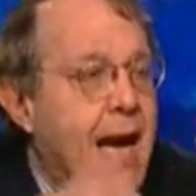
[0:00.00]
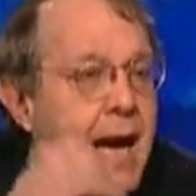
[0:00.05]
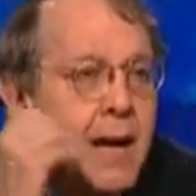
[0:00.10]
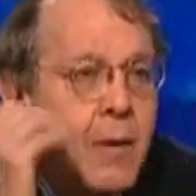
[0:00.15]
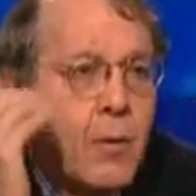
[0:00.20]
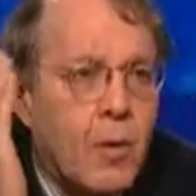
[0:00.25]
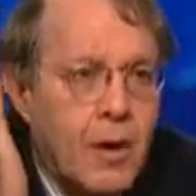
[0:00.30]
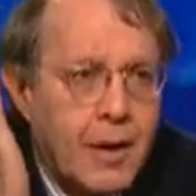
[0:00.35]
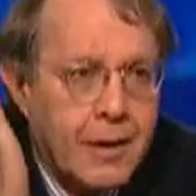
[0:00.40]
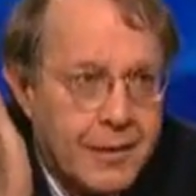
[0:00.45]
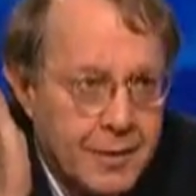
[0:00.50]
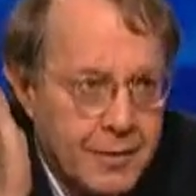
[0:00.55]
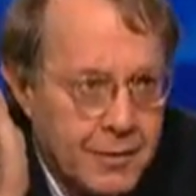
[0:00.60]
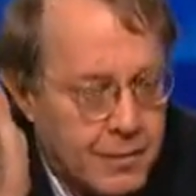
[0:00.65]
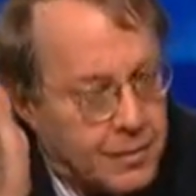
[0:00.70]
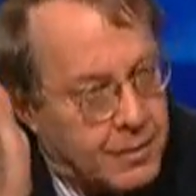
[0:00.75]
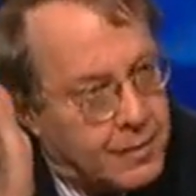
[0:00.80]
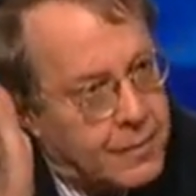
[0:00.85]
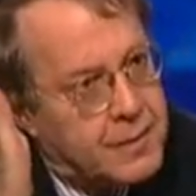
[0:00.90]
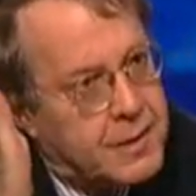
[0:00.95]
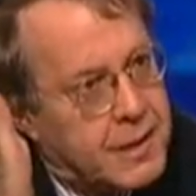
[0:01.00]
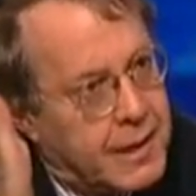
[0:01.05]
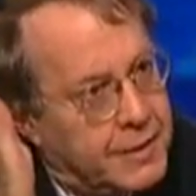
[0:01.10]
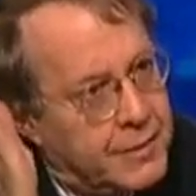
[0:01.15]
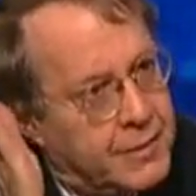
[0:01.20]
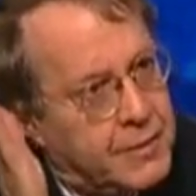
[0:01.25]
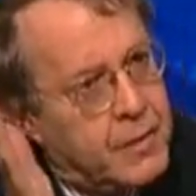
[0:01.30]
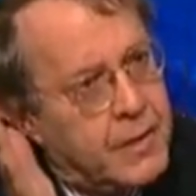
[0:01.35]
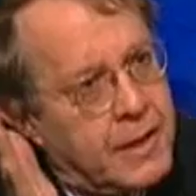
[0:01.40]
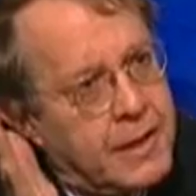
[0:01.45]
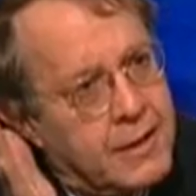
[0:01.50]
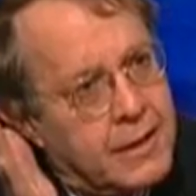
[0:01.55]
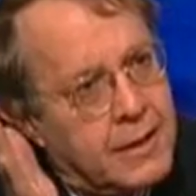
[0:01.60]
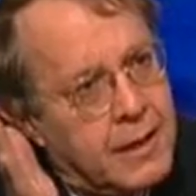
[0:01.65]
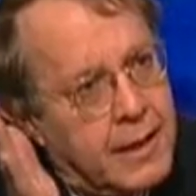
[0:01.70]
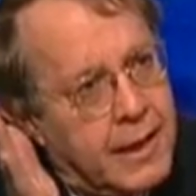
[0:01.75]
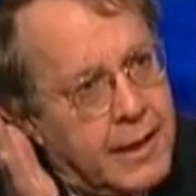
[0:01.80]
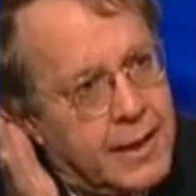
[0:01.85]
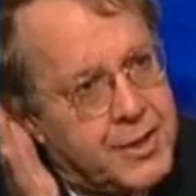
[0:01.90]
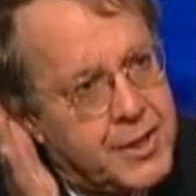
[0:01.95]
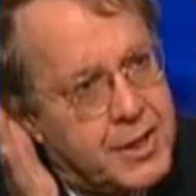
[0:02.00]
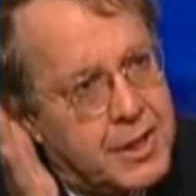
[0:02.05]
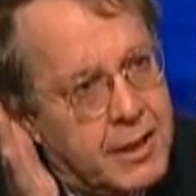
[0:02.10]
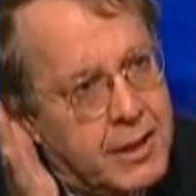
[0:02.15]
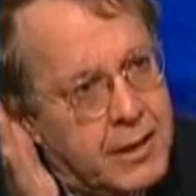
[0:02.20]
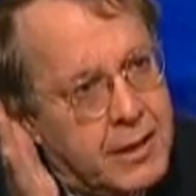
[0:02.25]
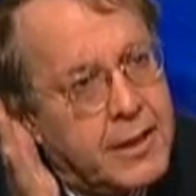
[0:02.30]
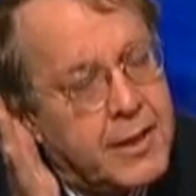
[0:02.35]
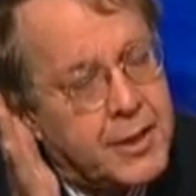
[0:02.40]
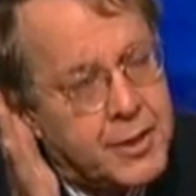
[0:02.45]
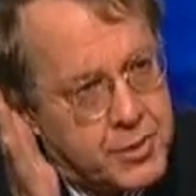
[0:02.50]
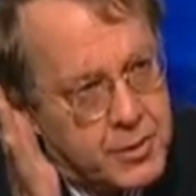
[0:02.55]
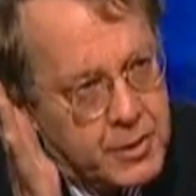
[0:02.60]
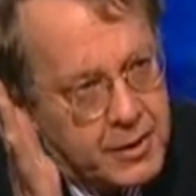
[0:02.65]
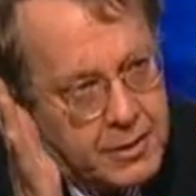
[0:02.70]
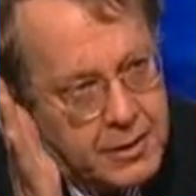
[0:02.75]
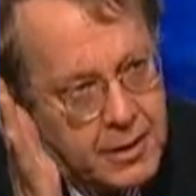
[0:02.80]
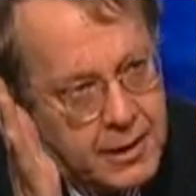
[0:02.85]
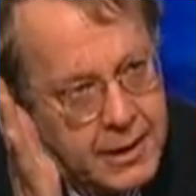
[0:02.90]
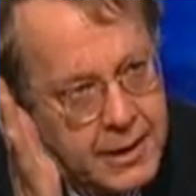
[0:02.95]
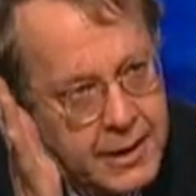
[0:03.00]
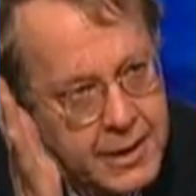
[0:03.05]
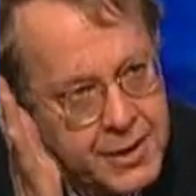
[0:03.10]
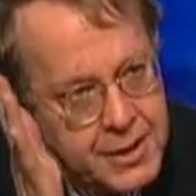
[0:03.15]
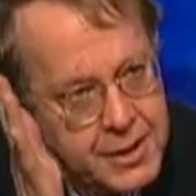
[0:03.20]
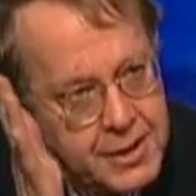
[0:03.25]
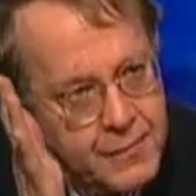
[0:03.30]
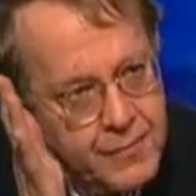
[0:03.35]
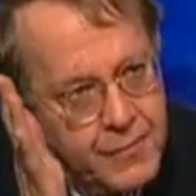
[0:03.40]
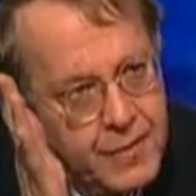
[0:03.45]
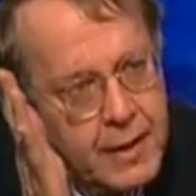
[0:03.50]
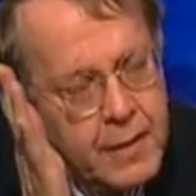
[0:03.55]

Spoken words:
I walked into a 10th grade class there, a history class,